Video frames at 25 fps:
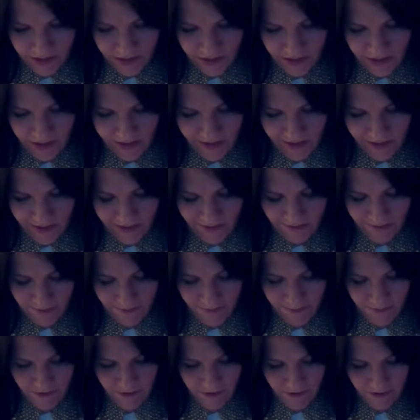Uh, it doesn't
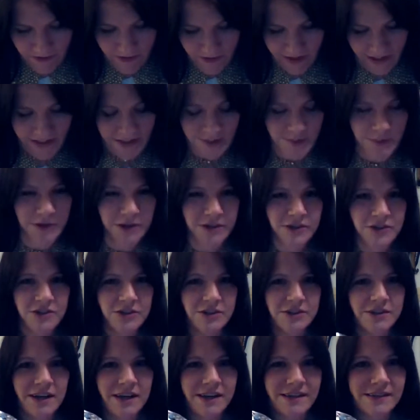feel nice, but it
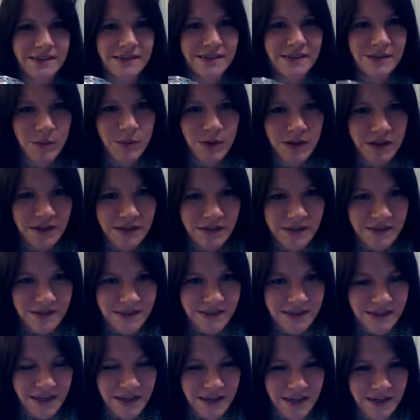sure has a sweet little
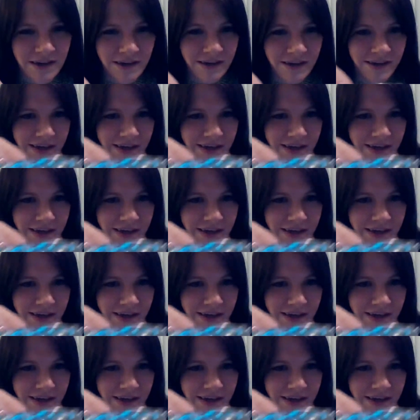design